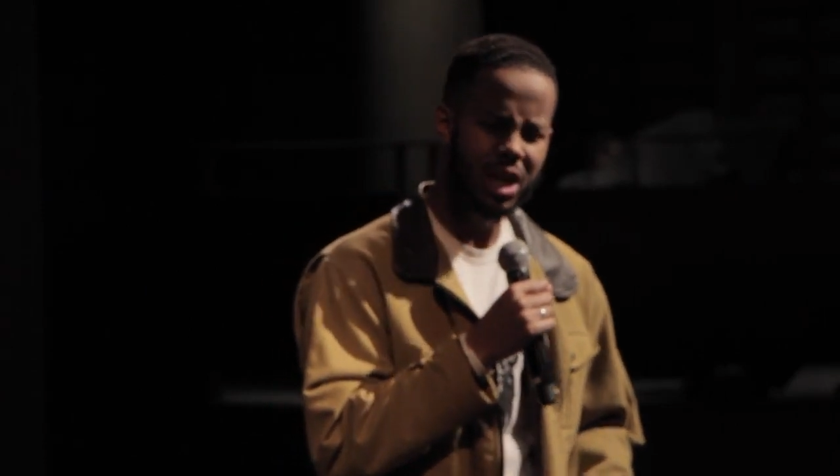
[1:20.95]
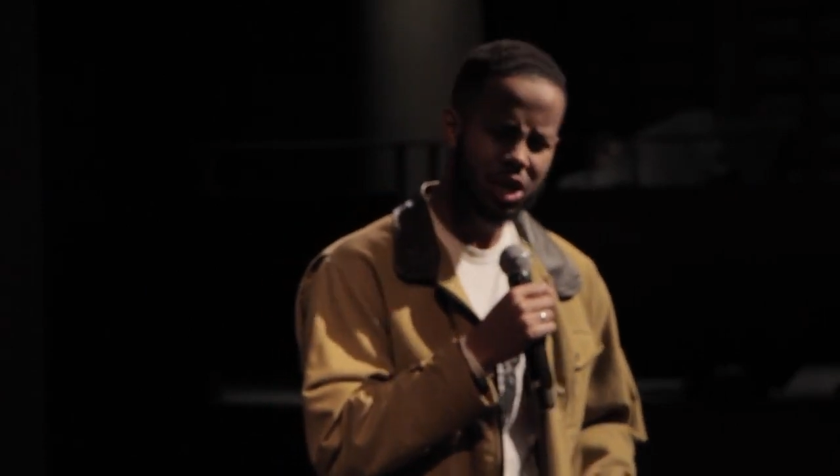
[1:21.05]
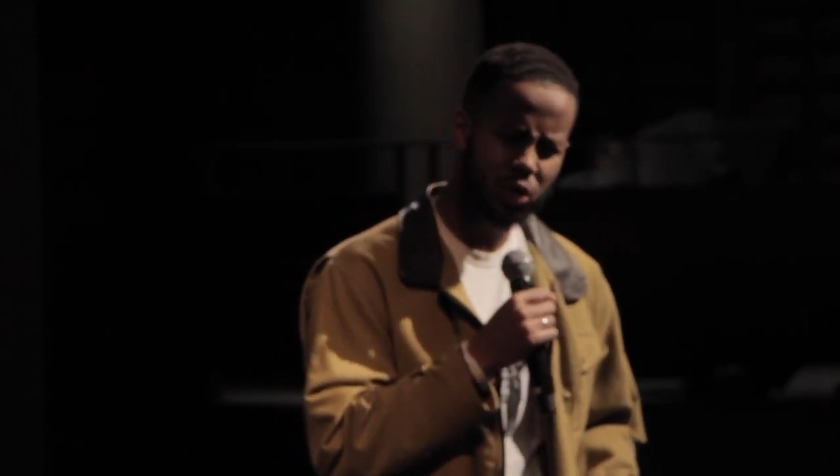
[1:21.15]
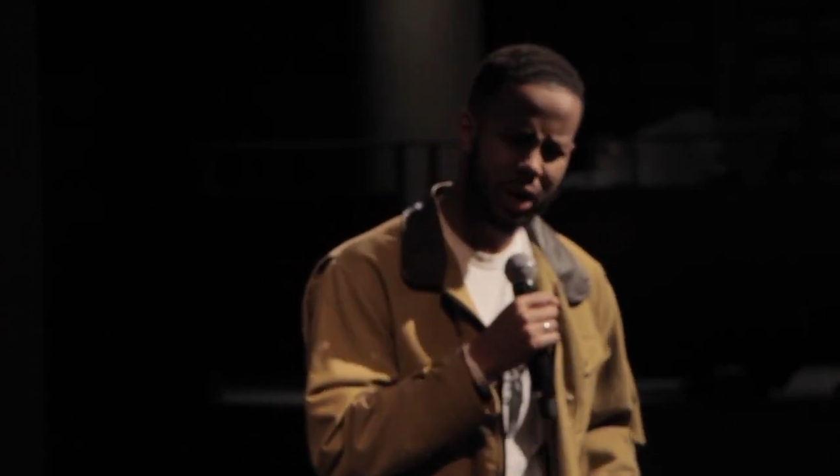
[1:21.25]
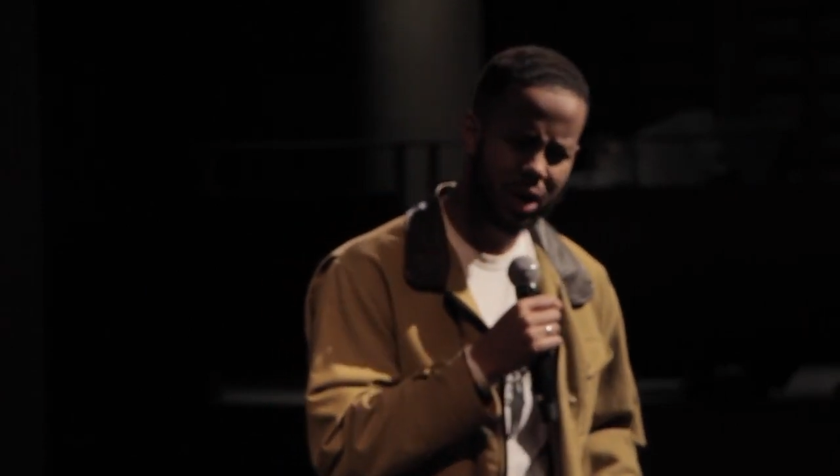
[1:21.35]

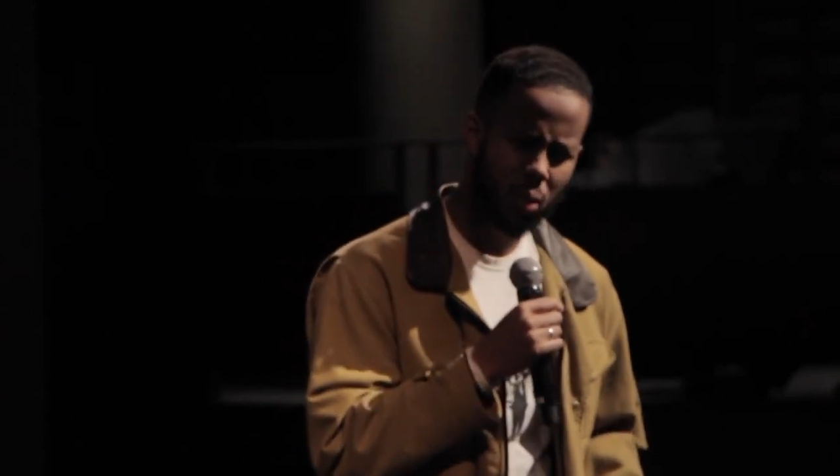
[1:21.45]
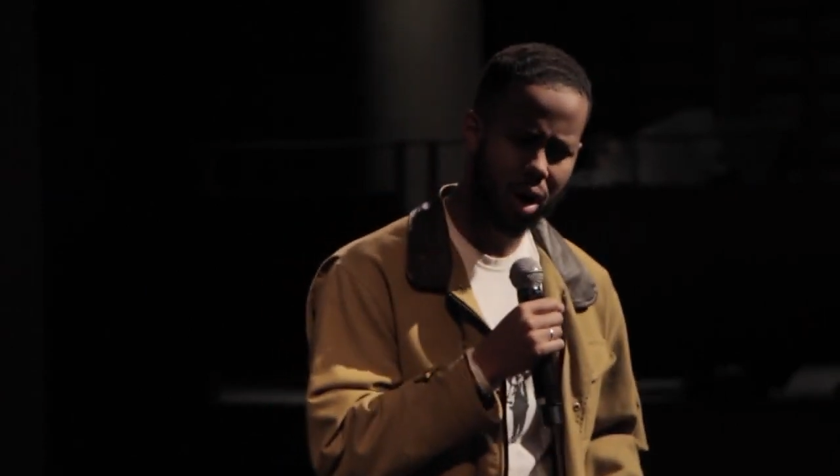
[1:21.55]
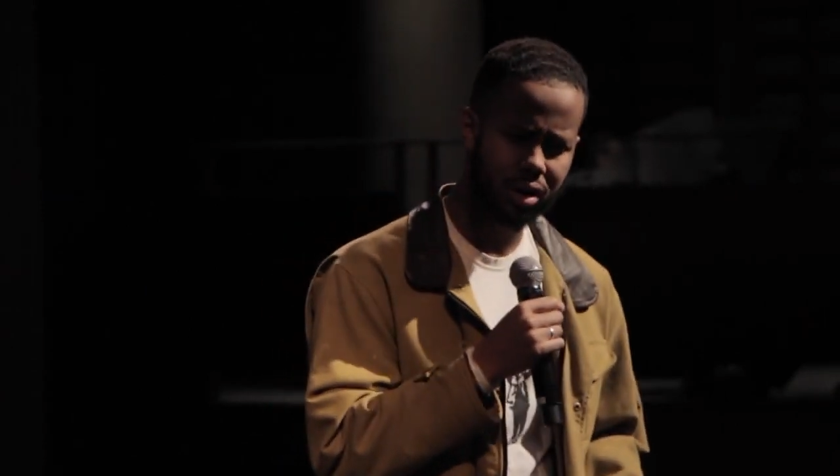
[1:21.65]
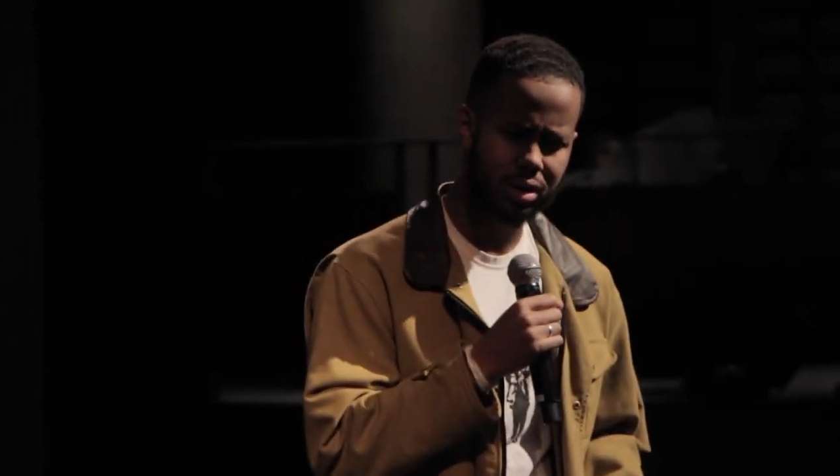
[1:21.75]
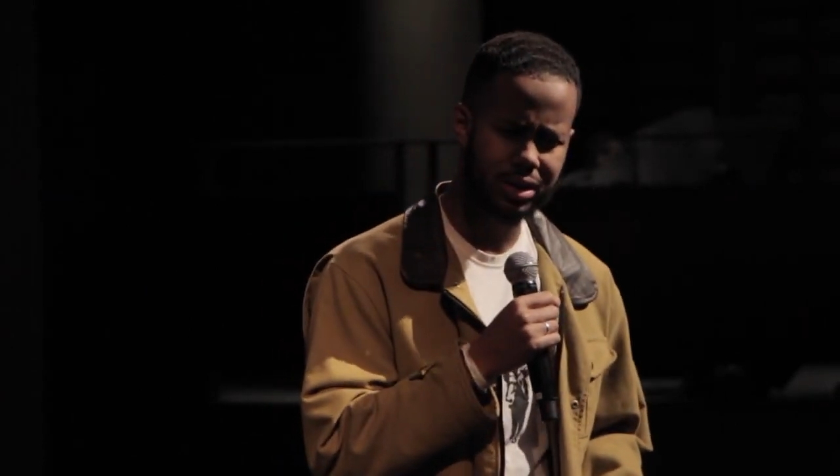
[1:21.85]
Treading
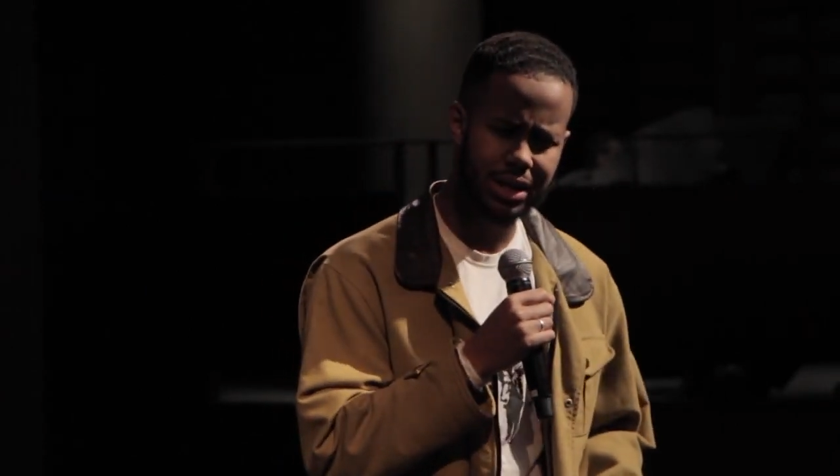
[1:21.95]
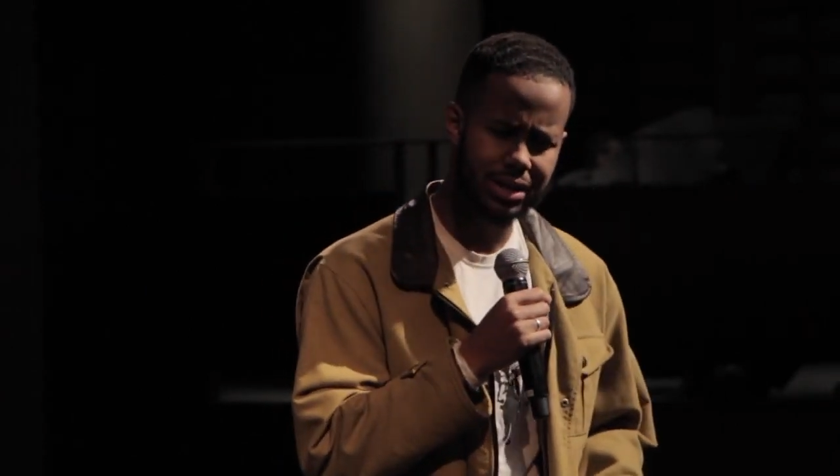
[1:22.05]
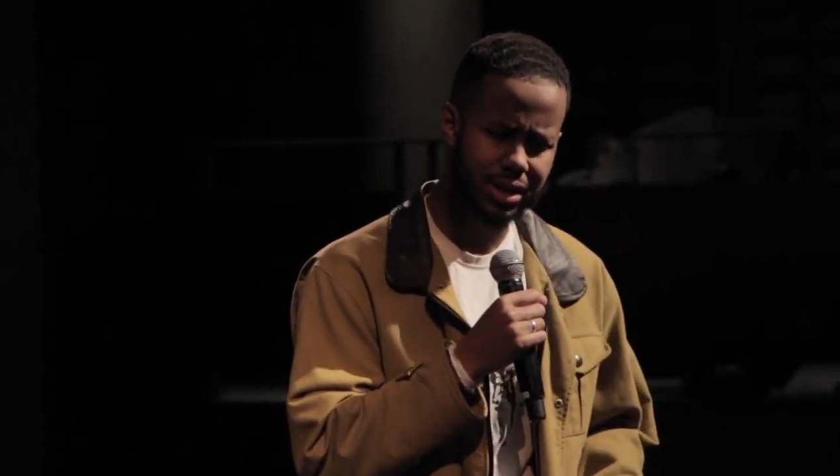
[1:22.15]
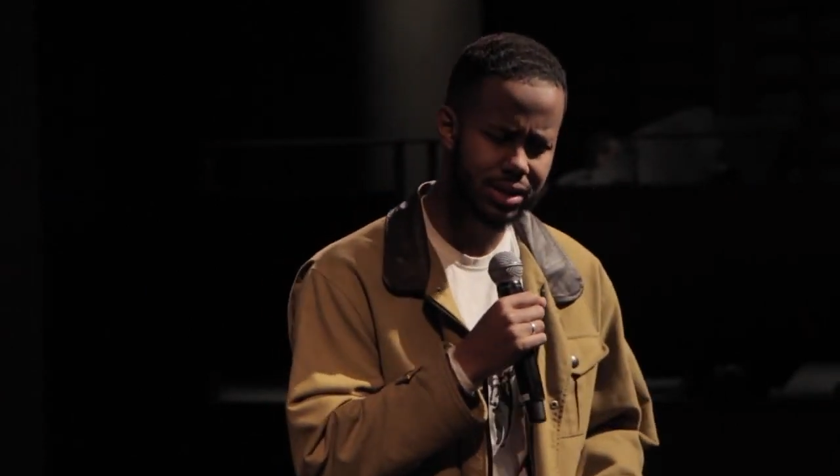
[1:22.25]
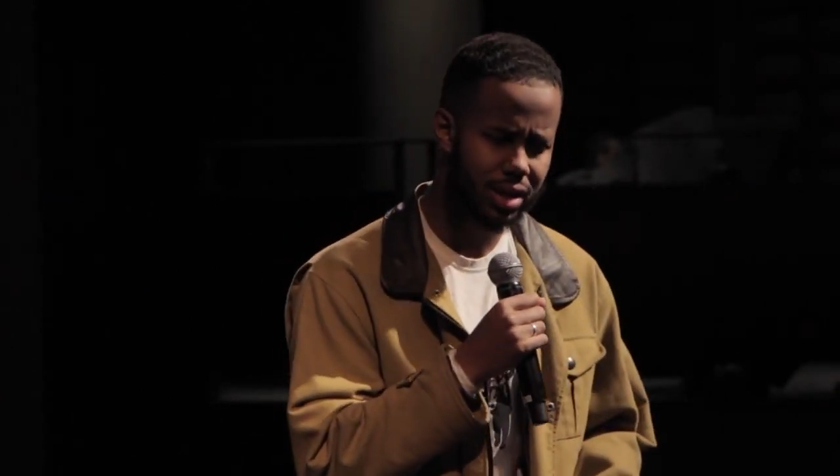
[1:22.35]
water,
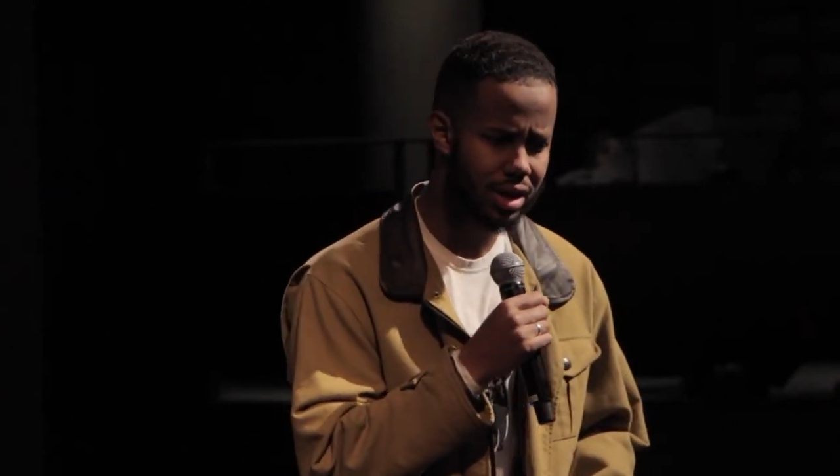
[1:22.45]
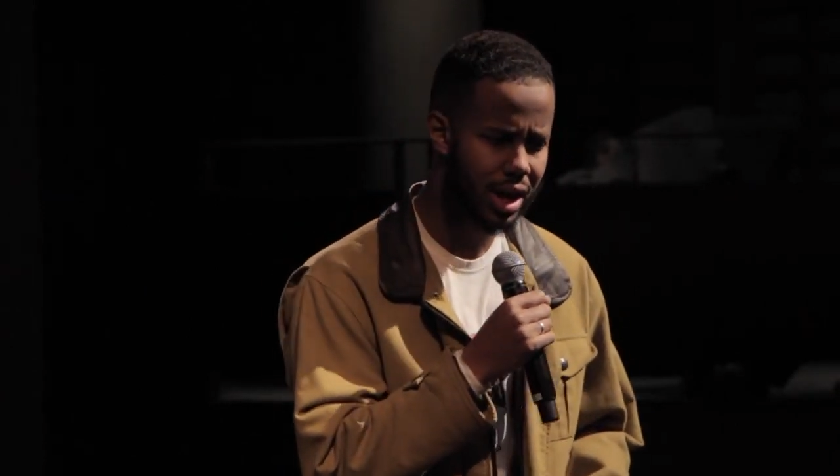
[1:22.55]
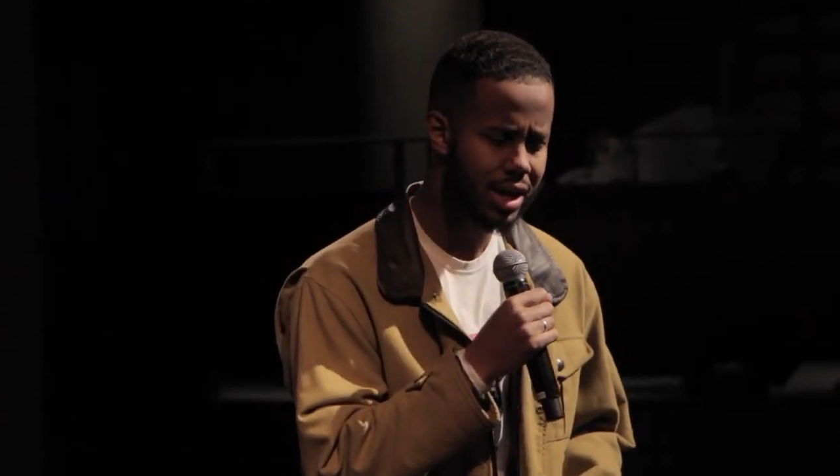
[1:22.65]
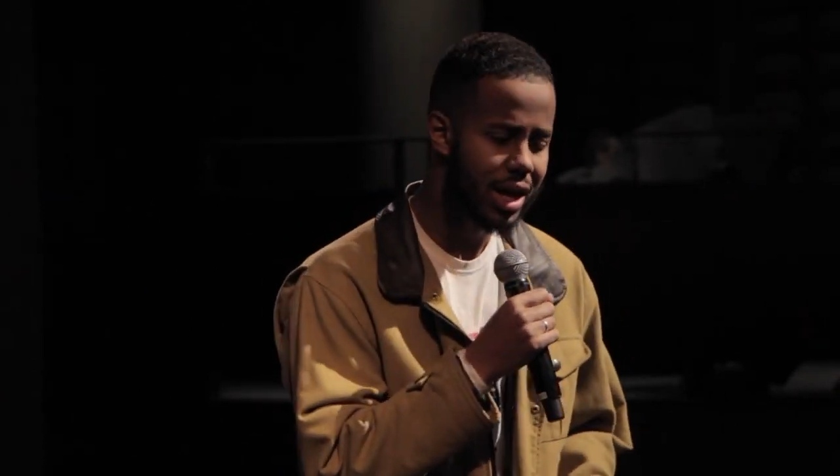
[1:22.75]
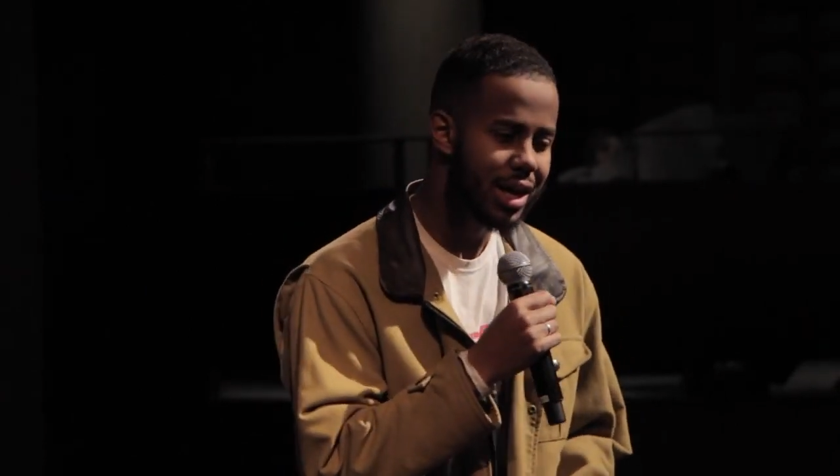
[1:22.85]
tasting sunlight.